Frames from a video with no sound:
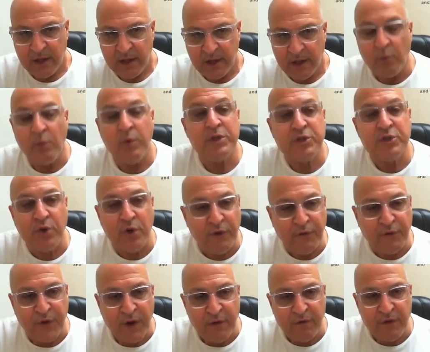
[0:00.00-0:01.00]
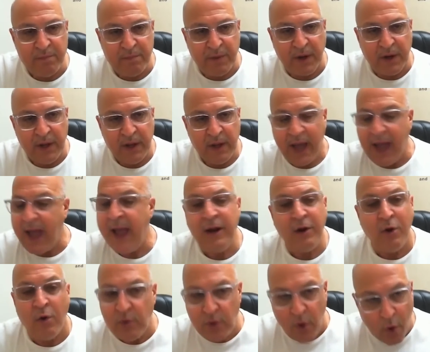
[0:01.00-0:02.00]
and what's good for everybody. I
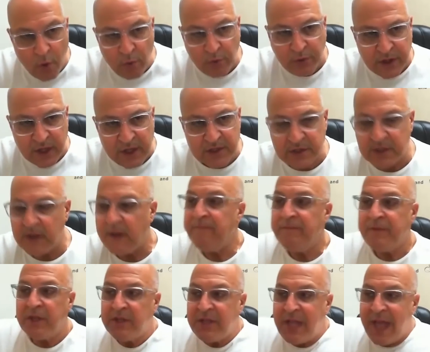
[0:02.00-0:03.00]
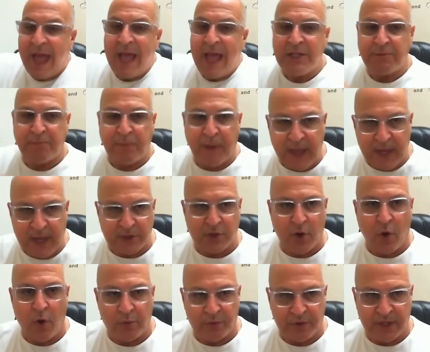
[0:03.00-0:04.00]
don't own this. The taxpayers
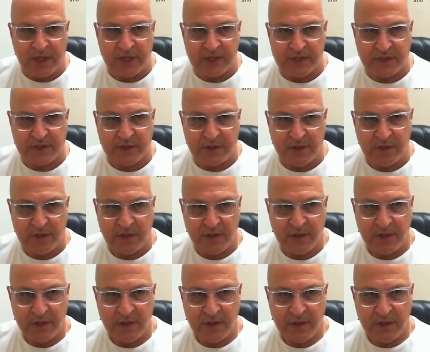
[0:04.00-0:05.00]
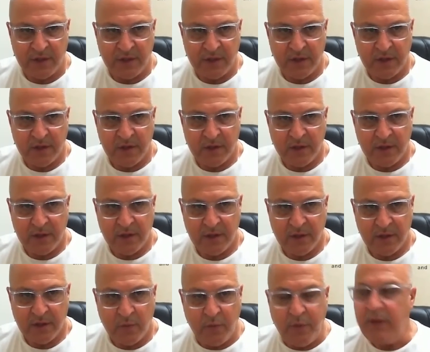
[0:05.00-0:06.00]
own this.
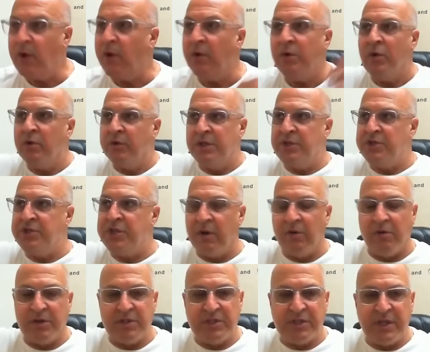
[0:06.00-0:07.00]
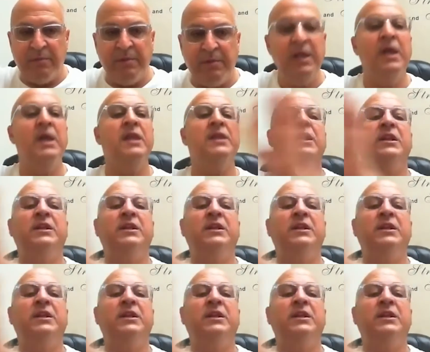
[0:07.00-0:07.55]
We don't own the General Assembly. The